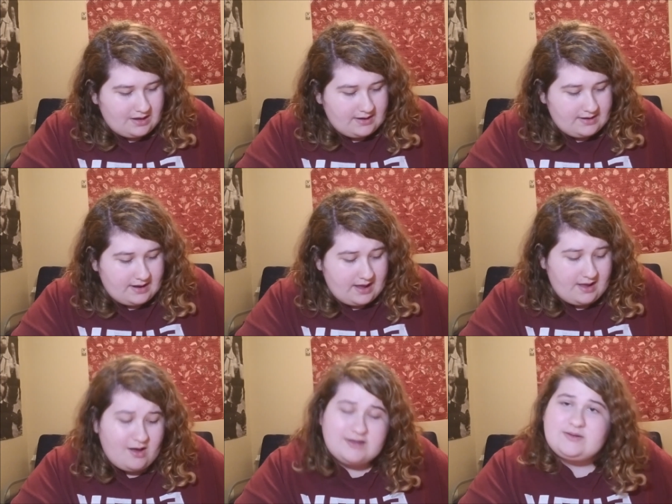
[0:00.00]
And I
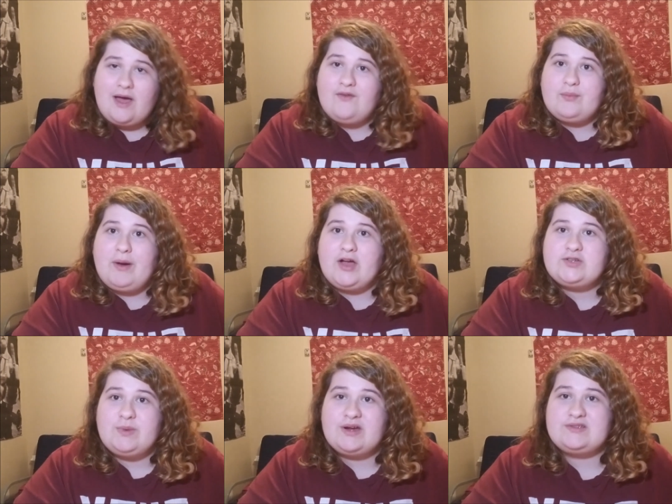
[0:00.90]
also have a
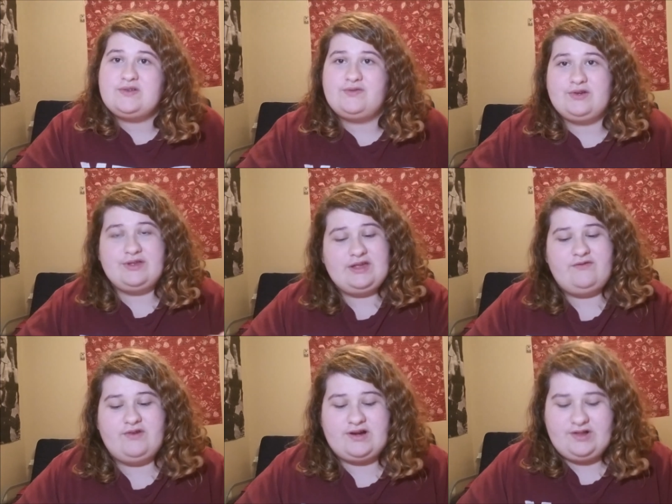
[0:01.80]
Poshmark, so if you're looking
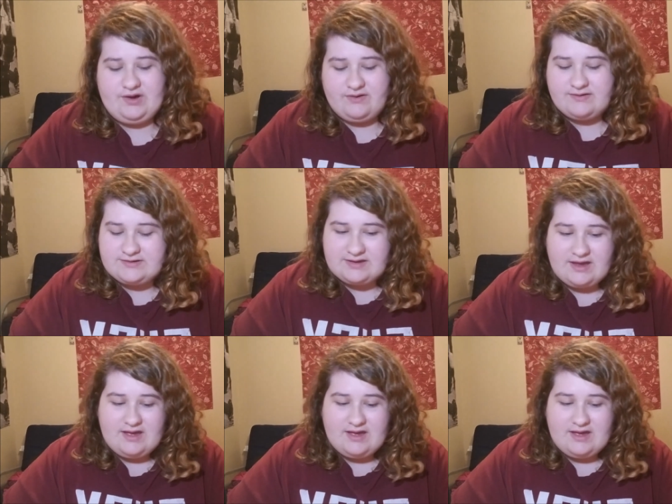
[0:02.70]
for clothes,